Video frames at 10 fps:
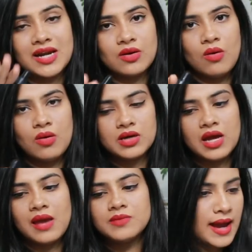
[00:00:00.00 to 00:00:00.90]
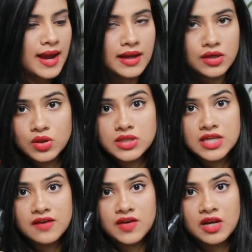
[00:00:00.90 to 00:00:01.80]
at all times. And you can
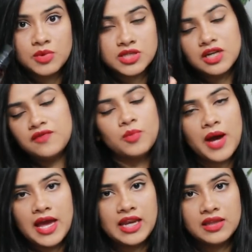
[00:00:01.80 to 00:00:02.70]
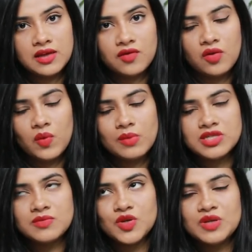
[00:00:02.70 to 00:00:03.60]
save 10% if you buy anything from
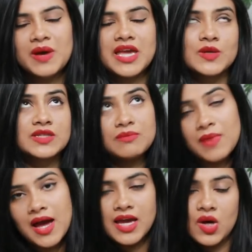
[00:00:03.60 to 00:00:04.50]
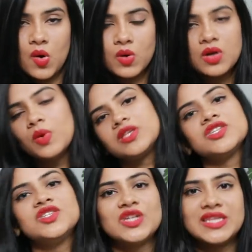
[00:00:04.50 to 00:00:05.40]
Whimsy Beauty by using my code, which
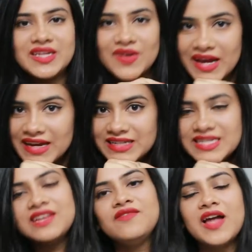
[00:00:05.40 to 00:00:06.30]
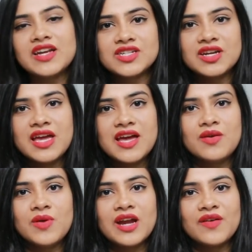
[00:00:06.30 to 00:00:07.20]
is Jadirah18, flashing
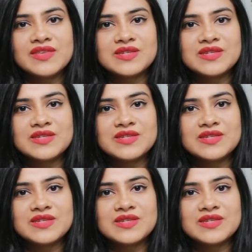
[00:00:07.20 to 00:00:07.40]
here right on the